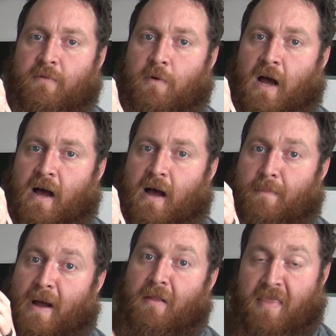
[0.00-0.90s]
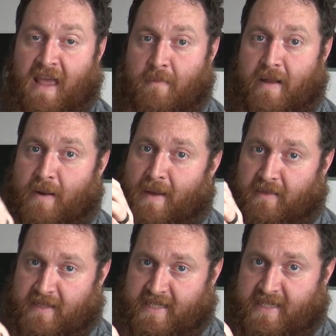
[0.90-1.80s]
about them and about
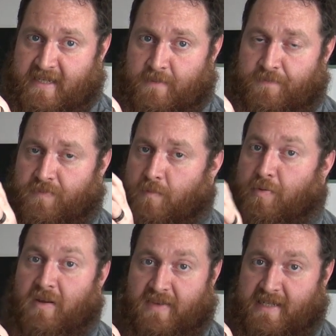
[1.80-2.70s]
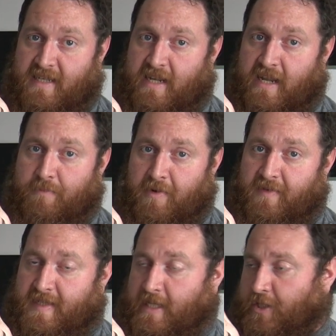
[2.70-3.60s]
the system previously in
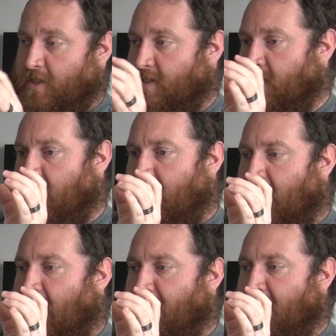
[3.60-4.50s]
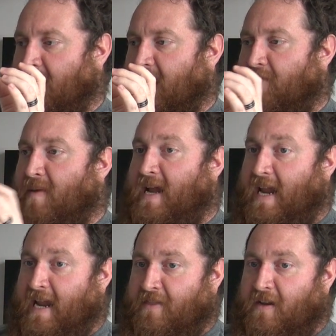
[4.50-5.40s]
previous editions. I think they've made
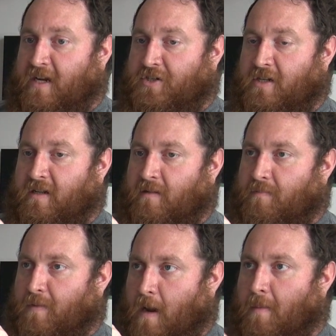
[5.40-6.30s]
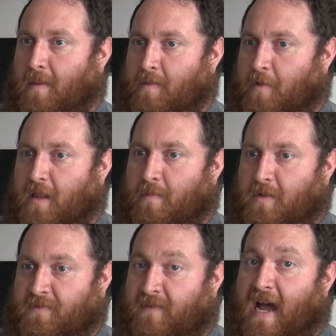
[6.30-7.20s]
8th edition probably one of the
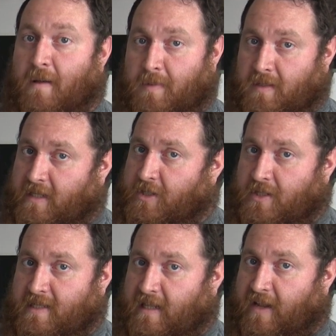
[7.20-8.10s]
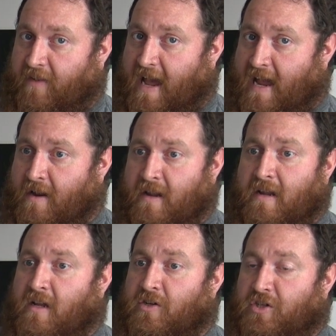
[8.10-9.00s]
most viable editions that they've had,
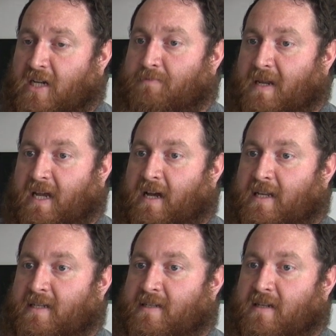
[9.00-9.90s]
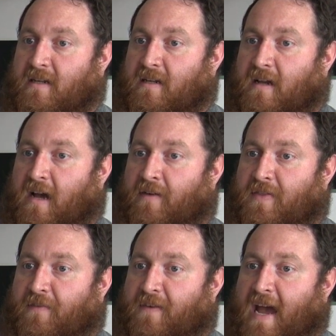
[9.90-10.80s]
just because of
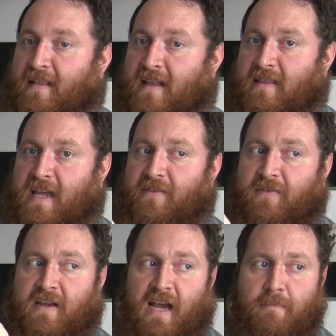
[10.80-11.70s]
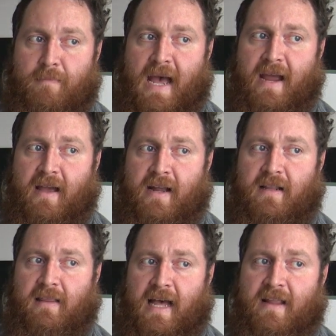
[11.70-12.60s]
the fact that they've cut back on a
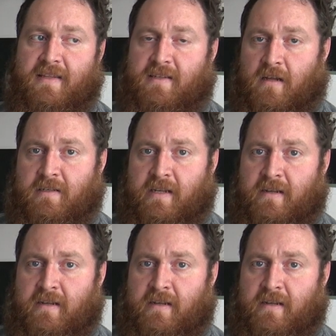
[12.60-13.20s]
lot of the salt.